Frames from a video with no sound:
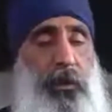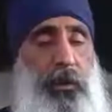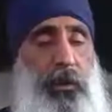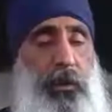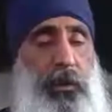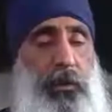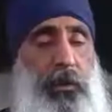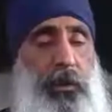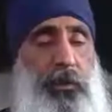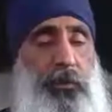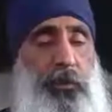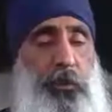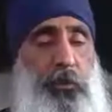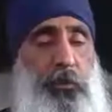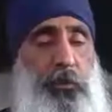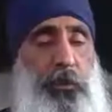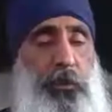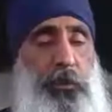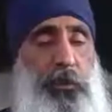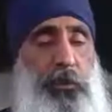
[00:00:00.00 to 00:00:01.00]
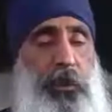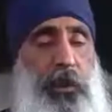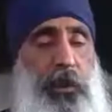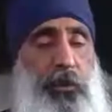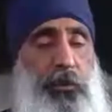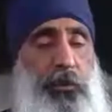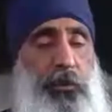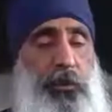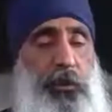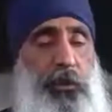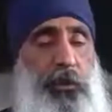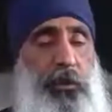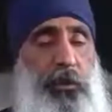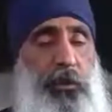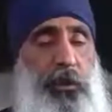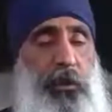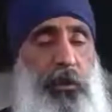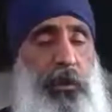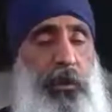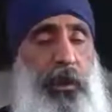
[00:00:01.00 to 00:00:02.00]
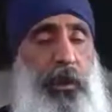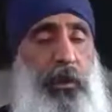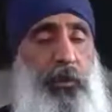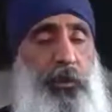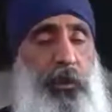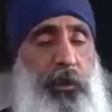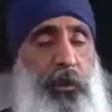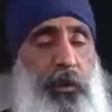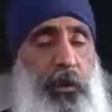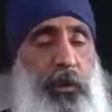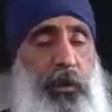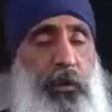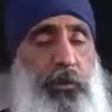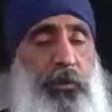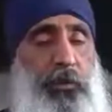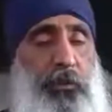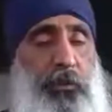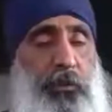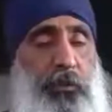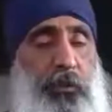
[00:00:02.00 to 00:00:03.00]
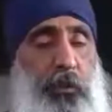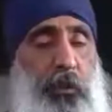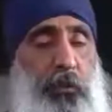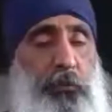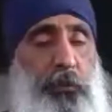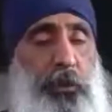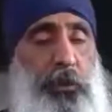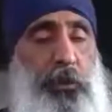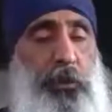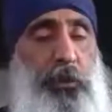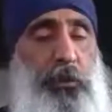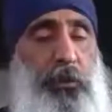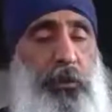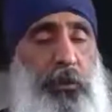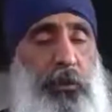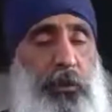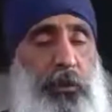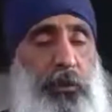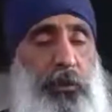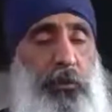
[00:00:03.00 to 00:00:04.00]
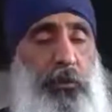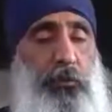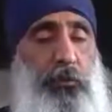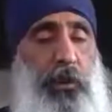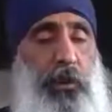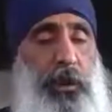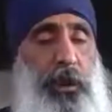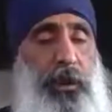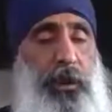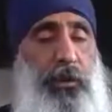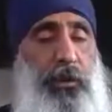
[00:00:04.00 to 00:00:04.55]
And as you breathe out, allow your eyes to soften, to relax.